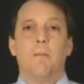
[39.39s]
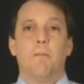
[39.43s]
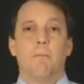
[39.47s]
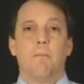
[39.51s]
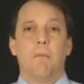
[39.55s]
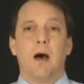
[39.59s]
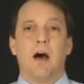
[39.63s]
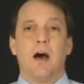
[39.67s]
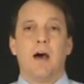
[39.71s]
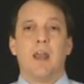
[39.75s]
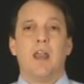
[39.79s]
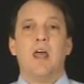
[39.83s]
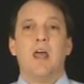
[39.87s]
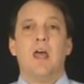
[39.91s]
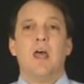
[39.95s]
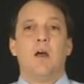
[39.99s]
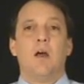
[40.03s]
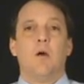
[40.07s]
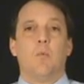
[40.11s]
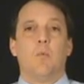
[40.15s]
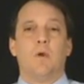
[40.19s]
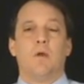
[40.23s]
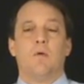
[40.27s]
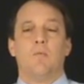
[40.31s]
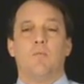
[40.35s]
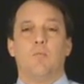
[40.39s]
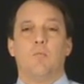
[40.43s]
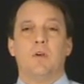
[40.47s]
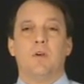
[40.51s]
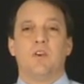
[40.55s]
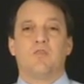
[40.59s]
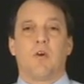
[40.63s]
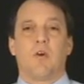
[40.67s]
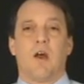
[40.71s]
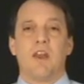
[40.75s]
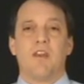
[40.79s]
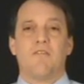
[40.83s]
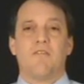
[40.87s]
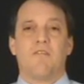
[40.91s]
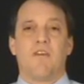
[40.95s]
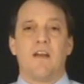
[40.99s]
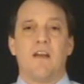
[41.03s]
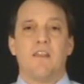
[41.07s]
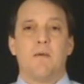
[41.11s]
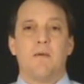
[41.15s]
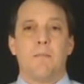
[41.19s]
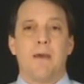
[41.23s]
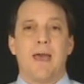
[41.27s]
but we tried to find the